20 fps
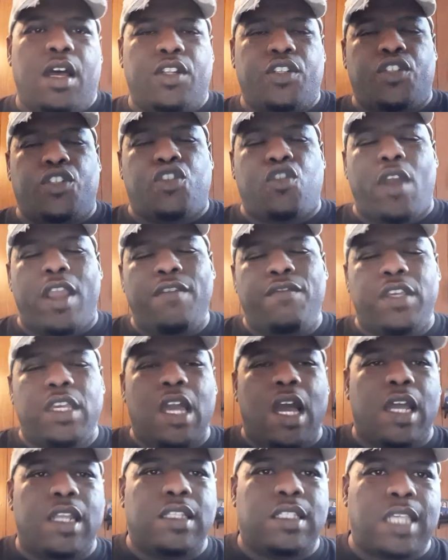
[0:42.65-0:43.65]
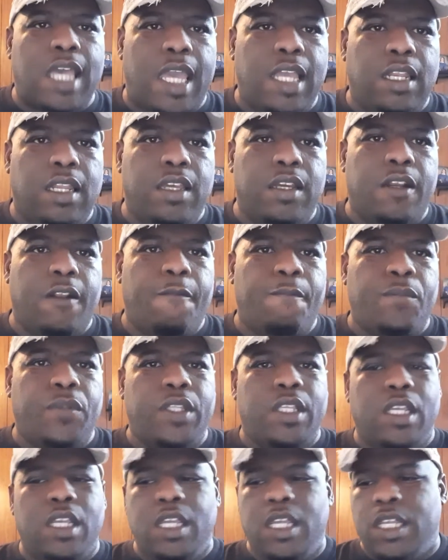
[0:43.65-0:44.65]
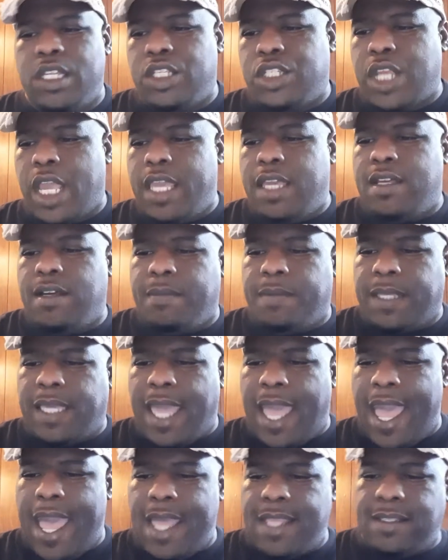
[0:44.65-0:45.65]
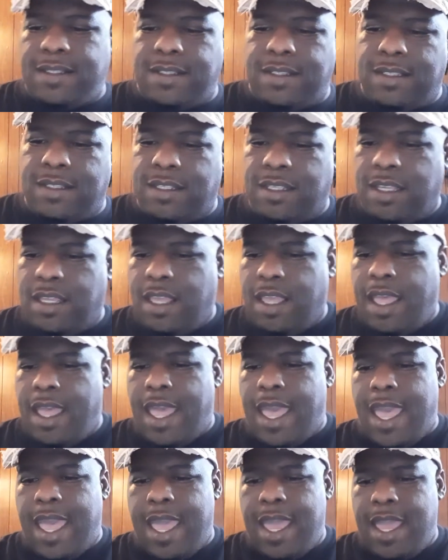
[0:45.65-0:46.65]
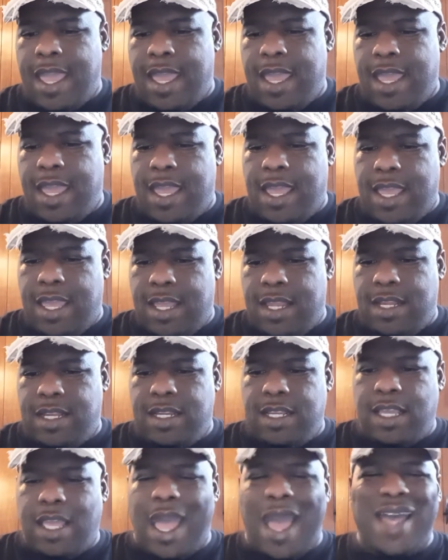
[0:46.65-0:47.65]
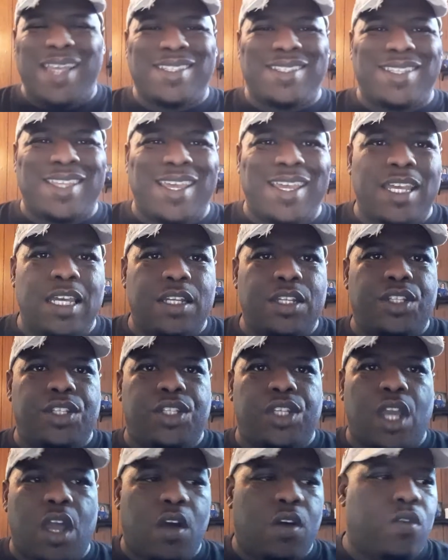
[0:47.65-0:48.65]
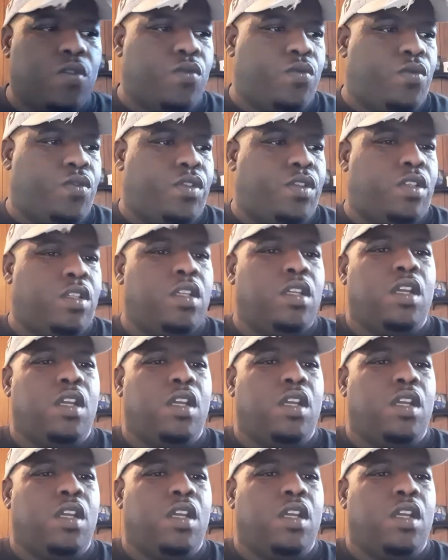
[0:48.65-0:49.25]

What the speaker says: Travion Taylor, Jacob Katz, and Isaiah Jones.